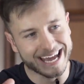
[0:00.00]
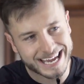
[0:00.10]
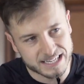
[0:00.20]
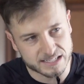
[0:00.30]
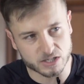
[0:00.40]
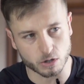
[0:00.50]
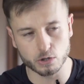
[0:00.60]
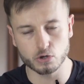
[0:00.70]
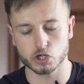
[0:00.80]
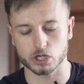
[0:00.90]
in the
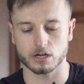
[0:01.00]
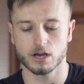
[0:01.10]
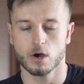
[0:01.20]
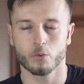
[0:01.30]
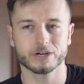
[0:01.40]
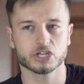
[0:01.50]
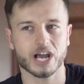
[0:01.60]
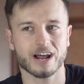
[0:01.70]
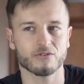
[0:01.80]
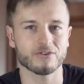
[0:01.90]
solution, which
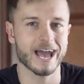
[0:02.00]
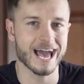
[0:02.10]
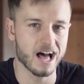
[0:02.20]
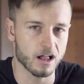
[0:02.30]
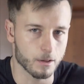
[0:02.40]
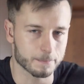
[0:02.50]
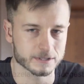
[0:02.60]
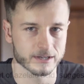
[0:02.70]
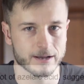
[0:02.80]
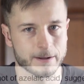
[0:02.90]
kind of helped